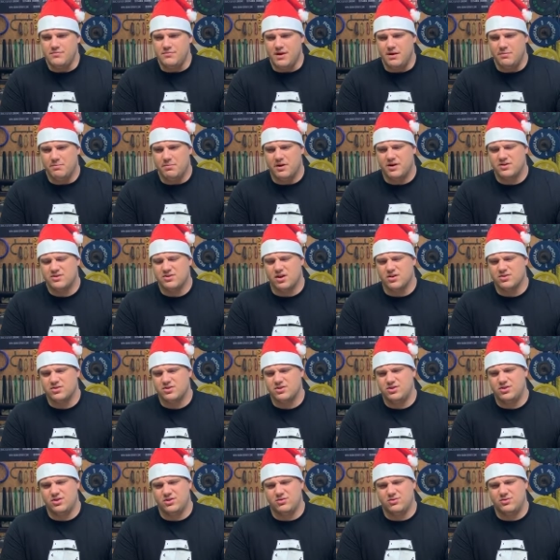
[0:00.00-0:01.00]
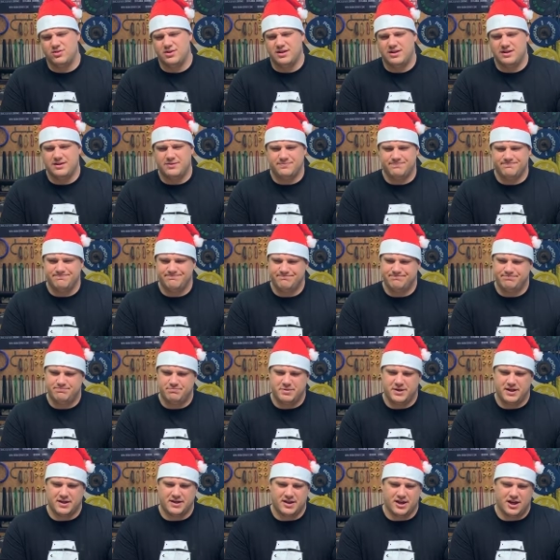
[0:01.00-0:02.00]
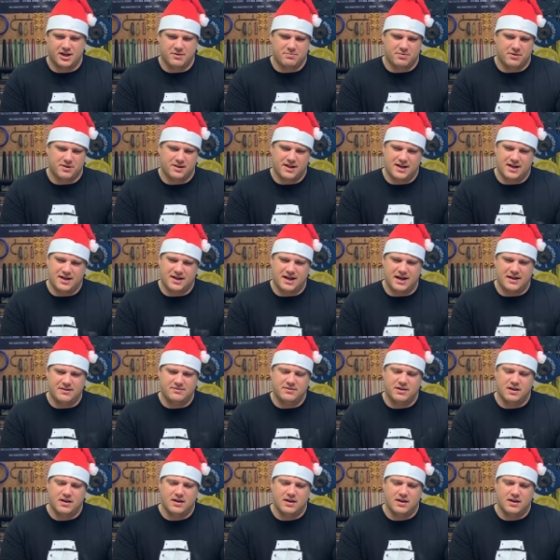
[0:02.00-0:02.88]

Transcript: But it's also, you don't really pick up a lot of,